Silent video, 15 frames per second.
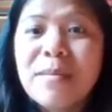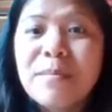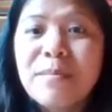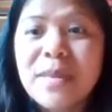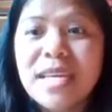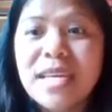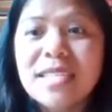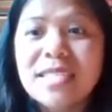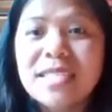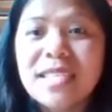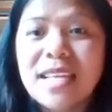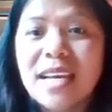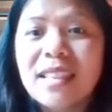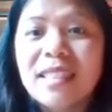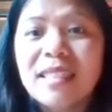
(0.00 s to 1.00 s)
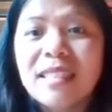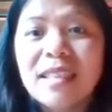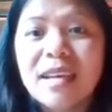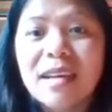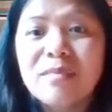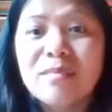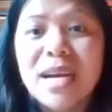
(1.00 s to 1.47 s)
means that
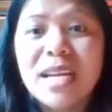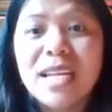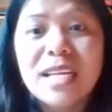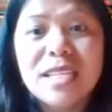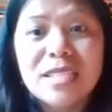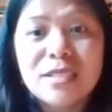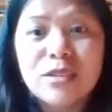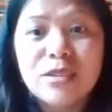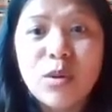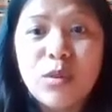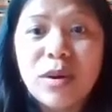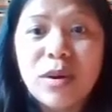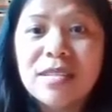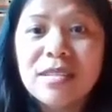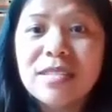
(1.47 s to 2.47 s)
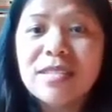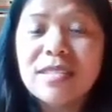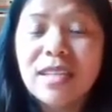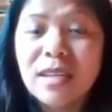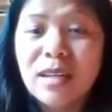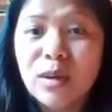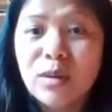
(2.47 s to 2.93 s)
that money is towards
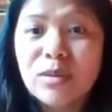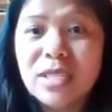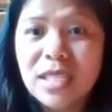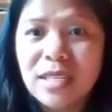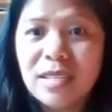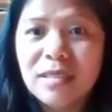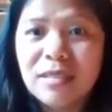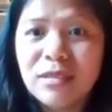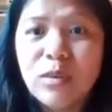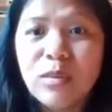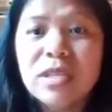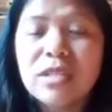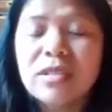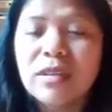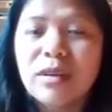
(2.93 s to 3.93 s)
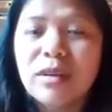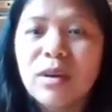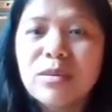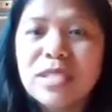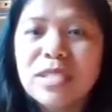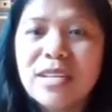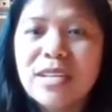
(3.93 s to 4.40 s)
the closing, towards your
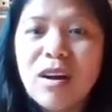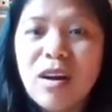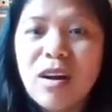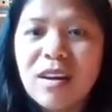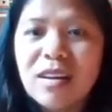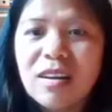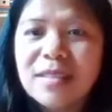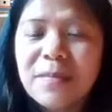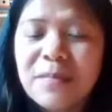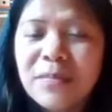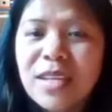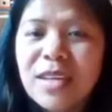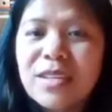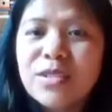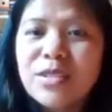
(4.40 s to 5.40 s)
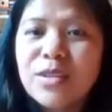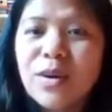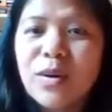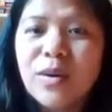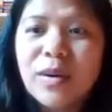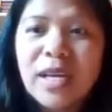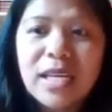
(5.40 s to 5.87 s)
closing cost.
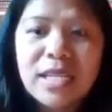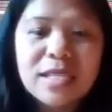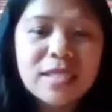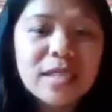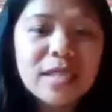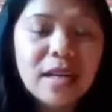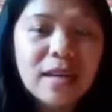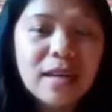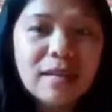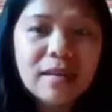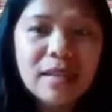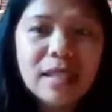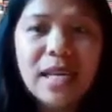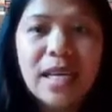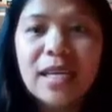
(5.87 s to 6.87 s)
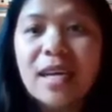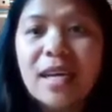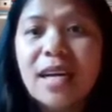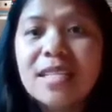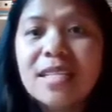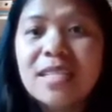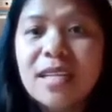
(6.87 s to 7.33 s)
So it's like
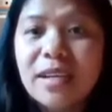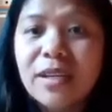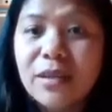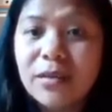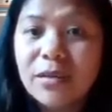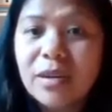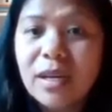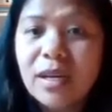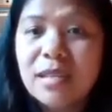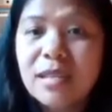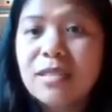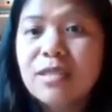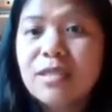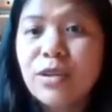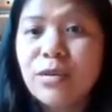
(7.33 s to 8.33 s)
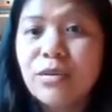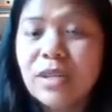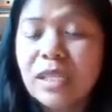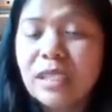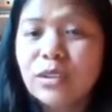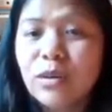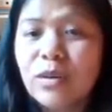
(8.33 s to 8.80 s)
as your
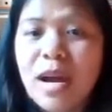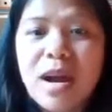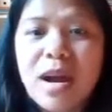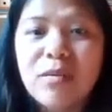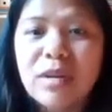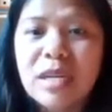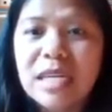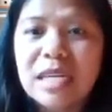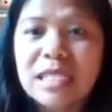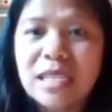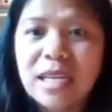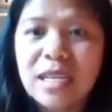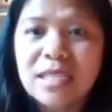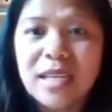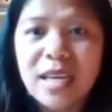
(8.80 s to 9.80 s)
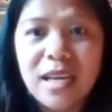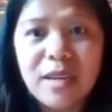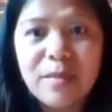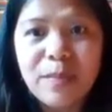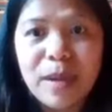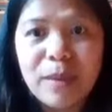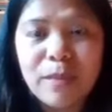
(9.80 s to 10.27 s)
realtor, I will not touch
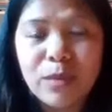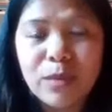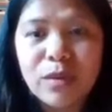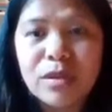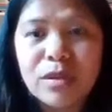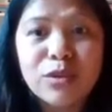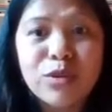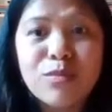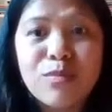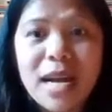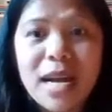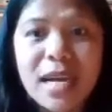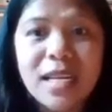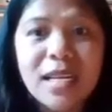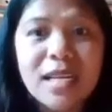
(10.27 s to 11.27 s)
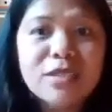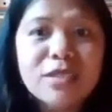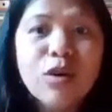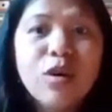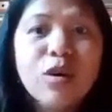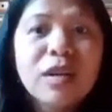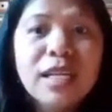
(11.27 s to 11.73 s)
any paperwork or money. It's
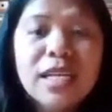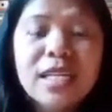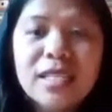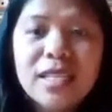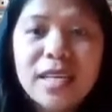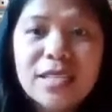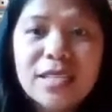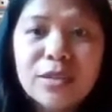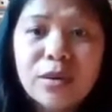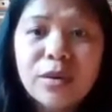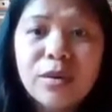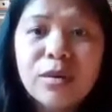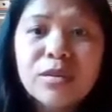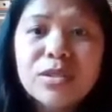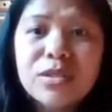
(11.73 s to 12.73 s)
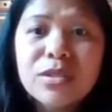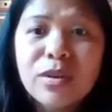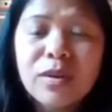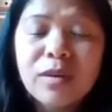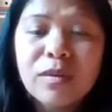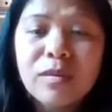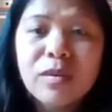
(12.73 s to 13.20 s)
all in the escrow.
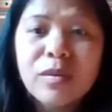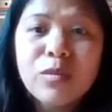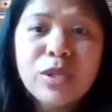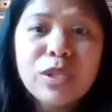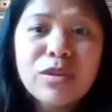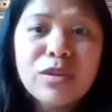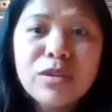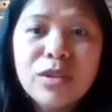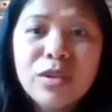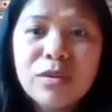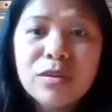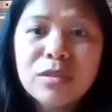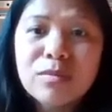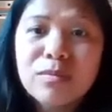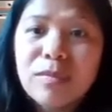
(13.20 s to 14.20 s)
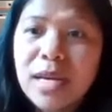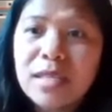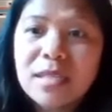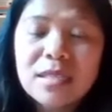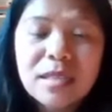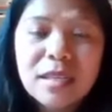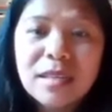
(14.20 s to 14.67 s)
So we don't use
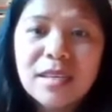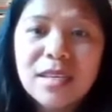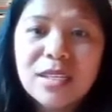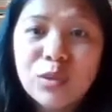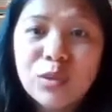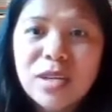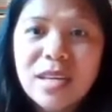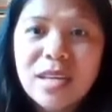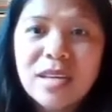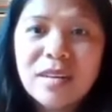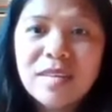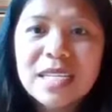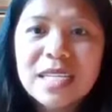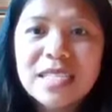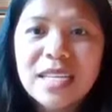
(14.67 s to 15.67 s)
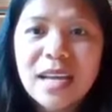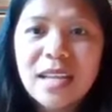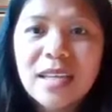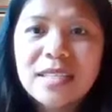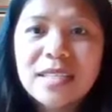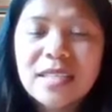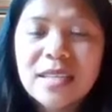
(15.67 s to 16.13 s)
much attorney here in
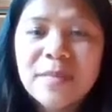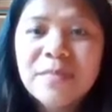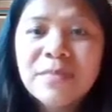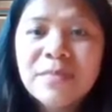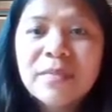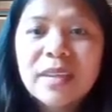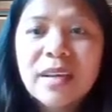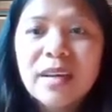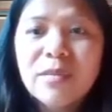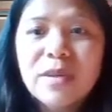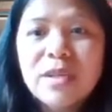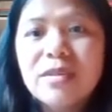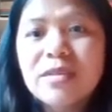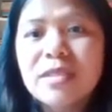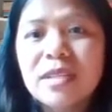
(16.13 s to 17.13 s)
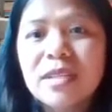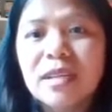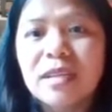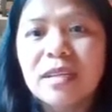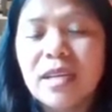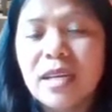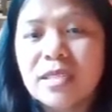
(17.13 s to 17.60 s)
Dallas. We use
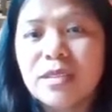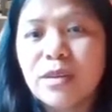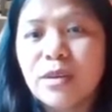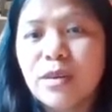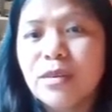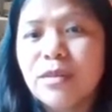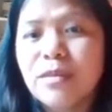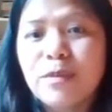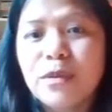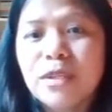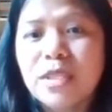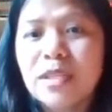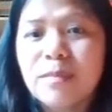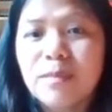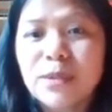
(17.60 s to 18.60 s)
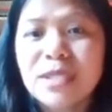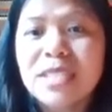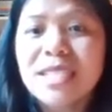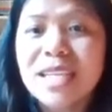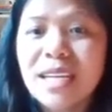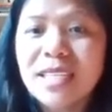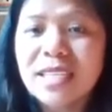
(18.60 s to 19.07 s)
escrow for the
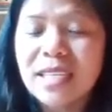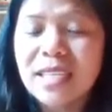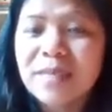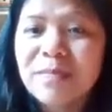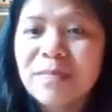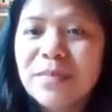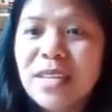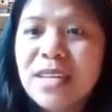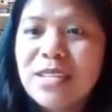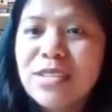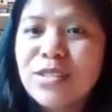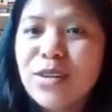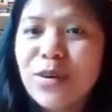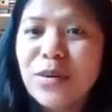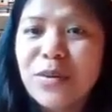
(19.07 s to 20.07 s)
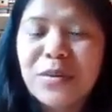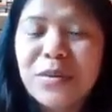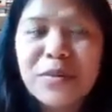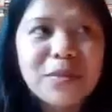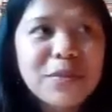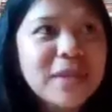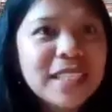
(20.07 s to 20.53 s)
title.
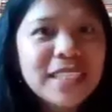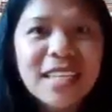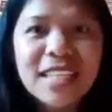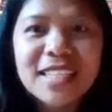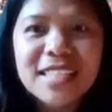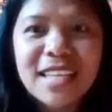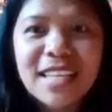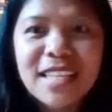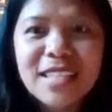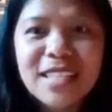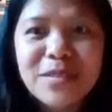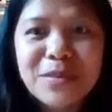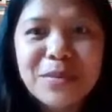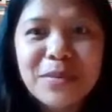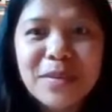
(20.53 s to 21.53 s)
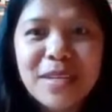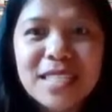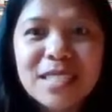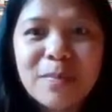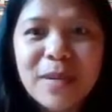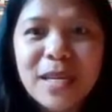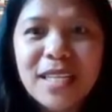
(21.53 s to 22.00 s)
So what else I need to
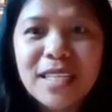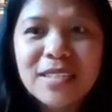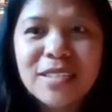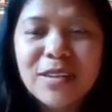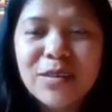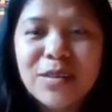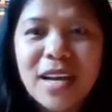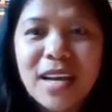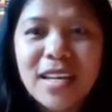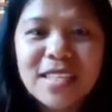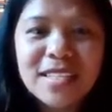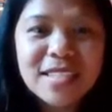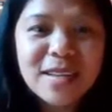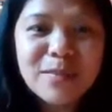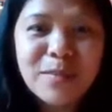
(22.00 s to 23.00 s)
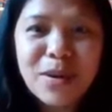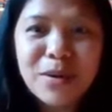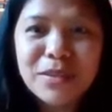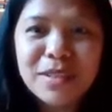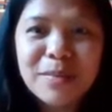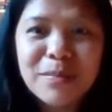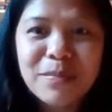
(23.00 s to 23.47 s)
explain it to you guys
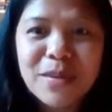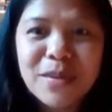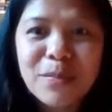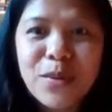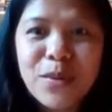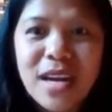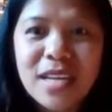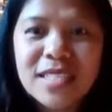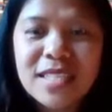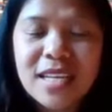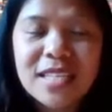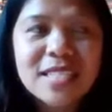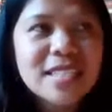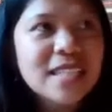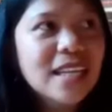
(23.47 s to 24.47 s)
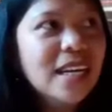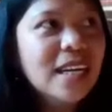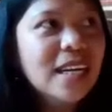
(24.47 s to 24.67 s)
about the process?